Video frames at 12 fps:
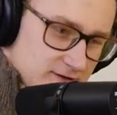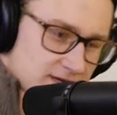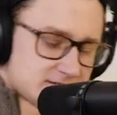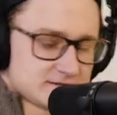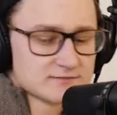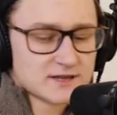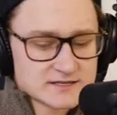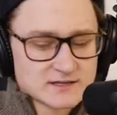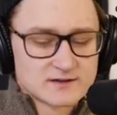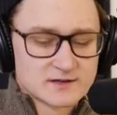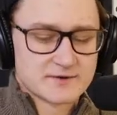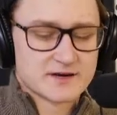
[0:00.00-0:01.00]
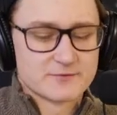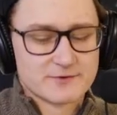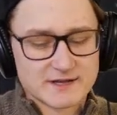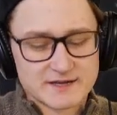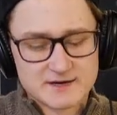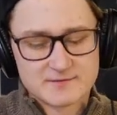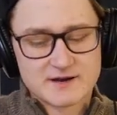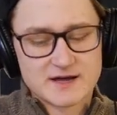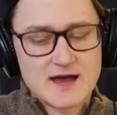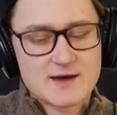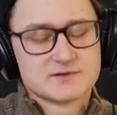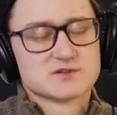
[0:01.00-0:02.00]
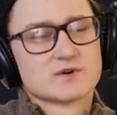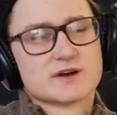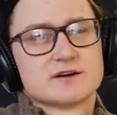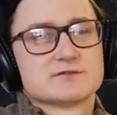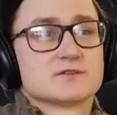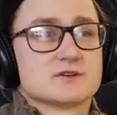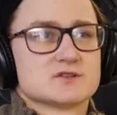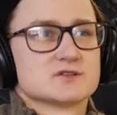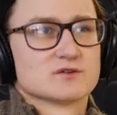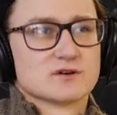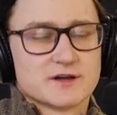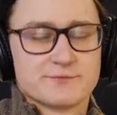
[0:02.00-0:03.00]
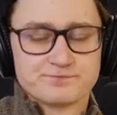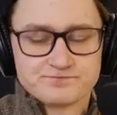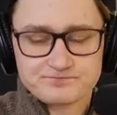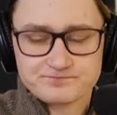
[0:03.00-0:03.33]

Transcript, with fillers: it's it's a little bit unrelated, but it happens right after this story.